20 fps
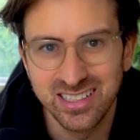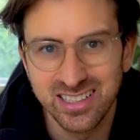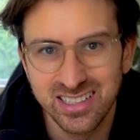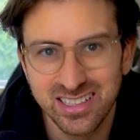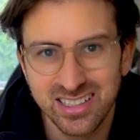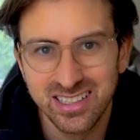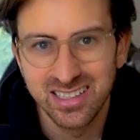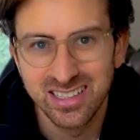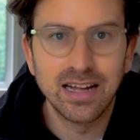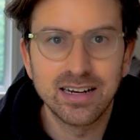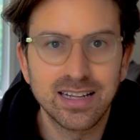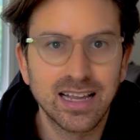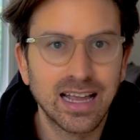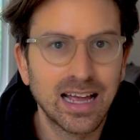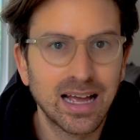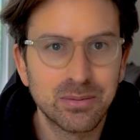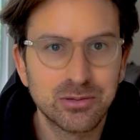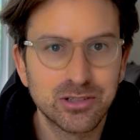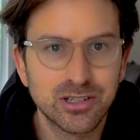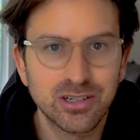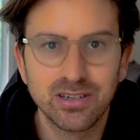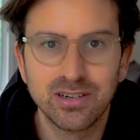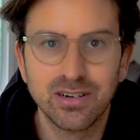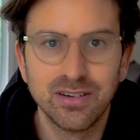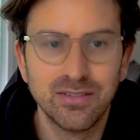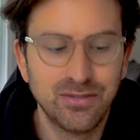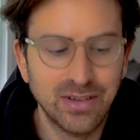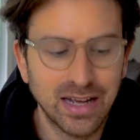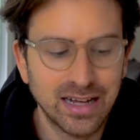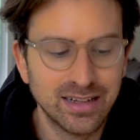You'll learn how to
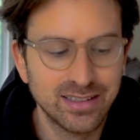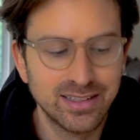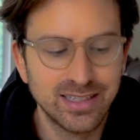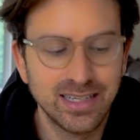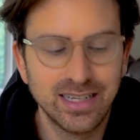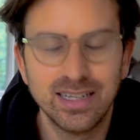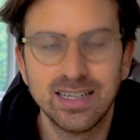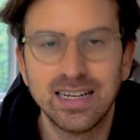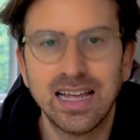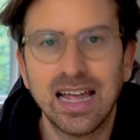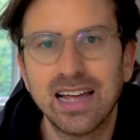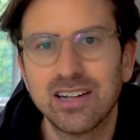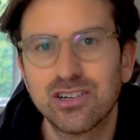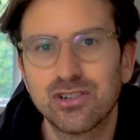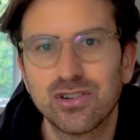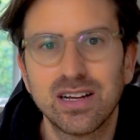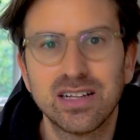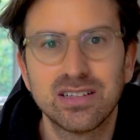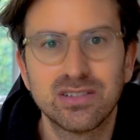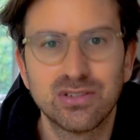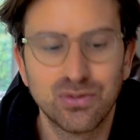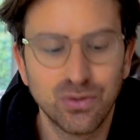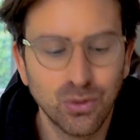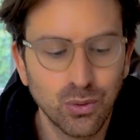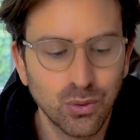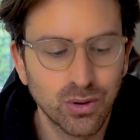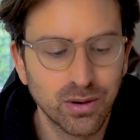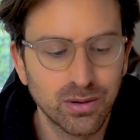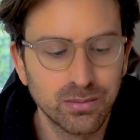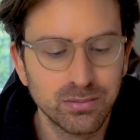capture, validate, and
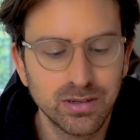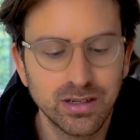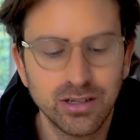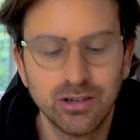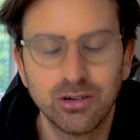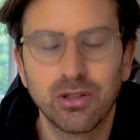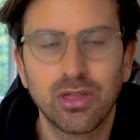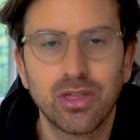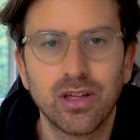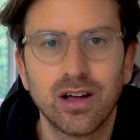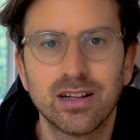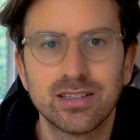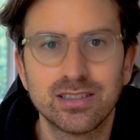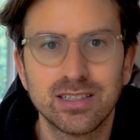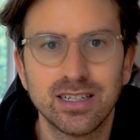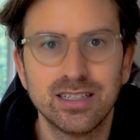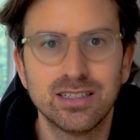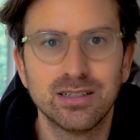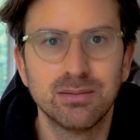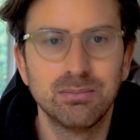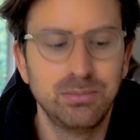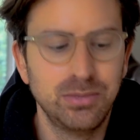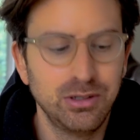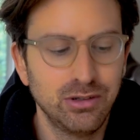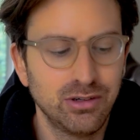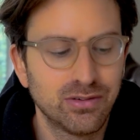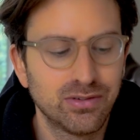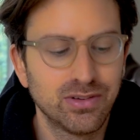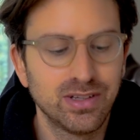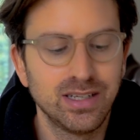transform your thoughts into
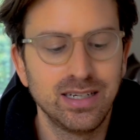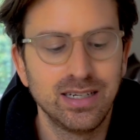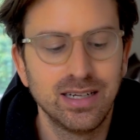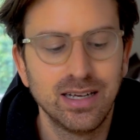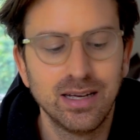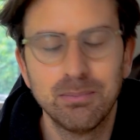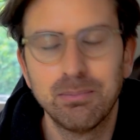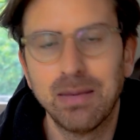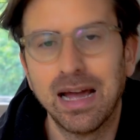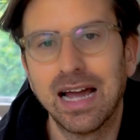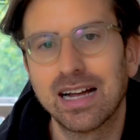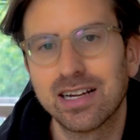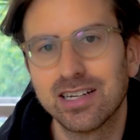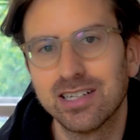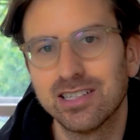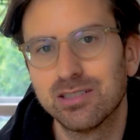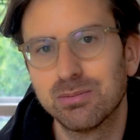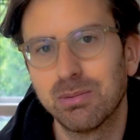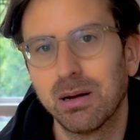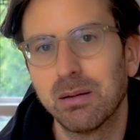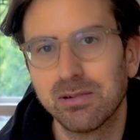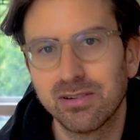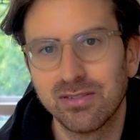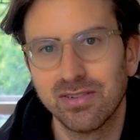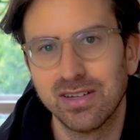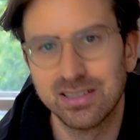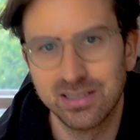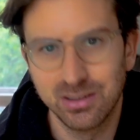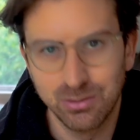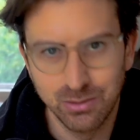beautifully packaged
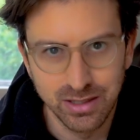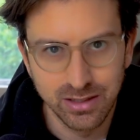public-facing